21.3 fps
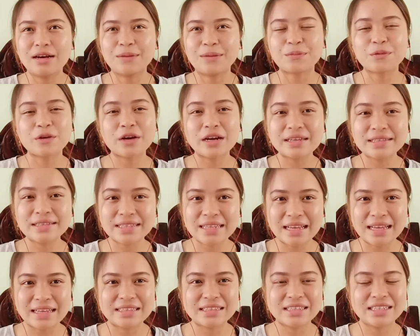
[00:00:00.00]

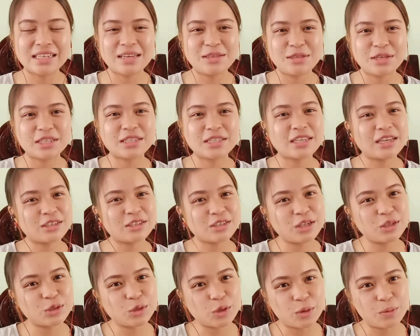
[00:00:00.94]
present in the
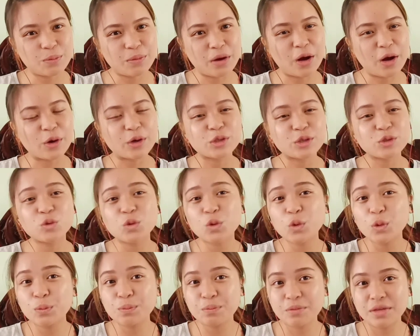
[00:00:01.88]
central dogma, or to
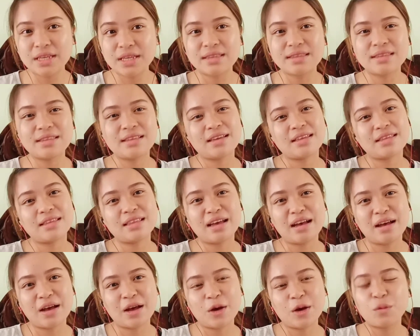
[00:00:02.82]
complete
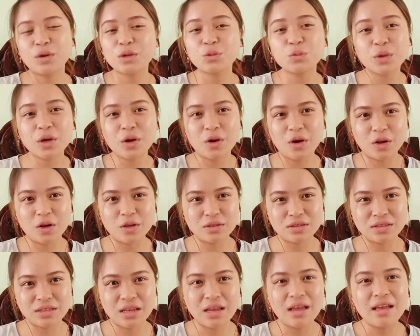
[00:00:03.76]
the what we
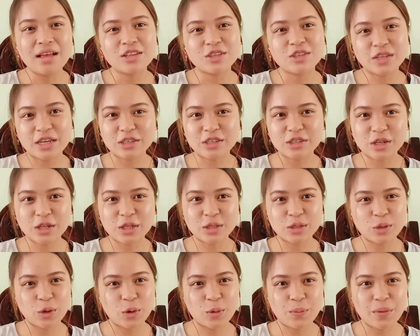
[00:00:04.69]
call
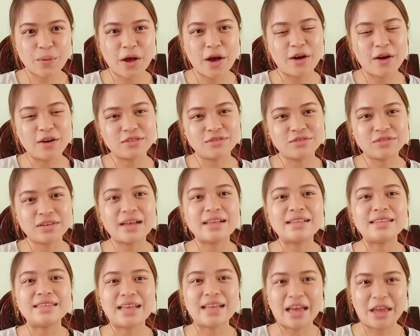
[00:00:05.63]
central dogma
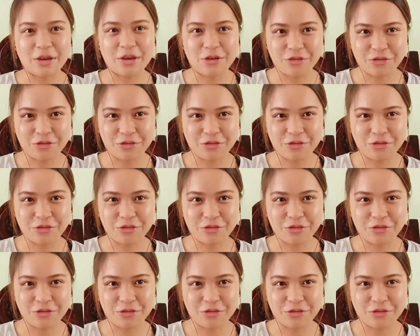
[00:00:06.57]
of life.